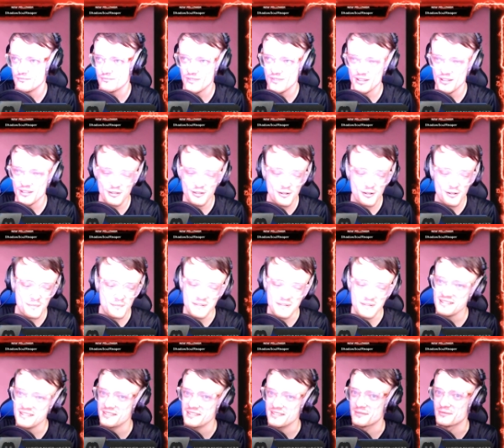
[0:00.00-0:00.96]
I you miss
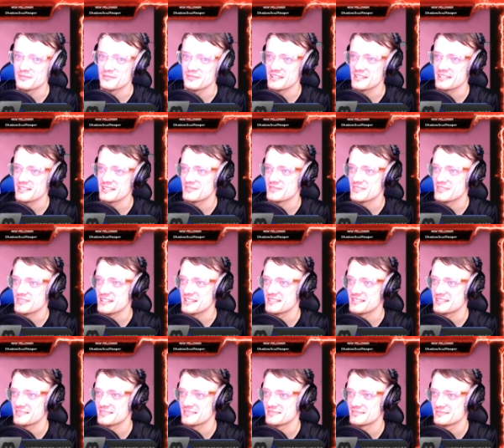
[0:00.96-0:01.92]
something,
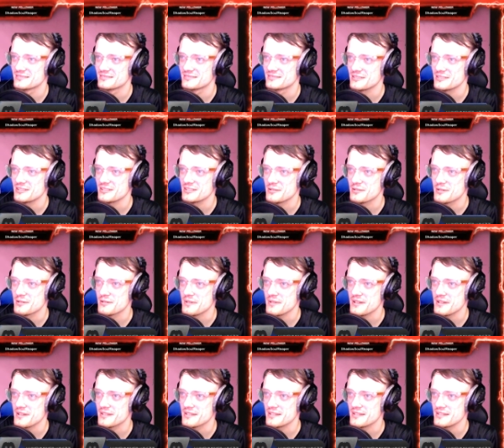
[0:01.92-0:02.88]
man. Look, I went
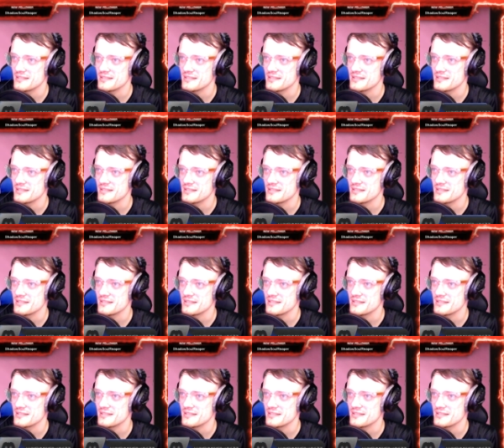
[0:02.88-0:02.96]
back there.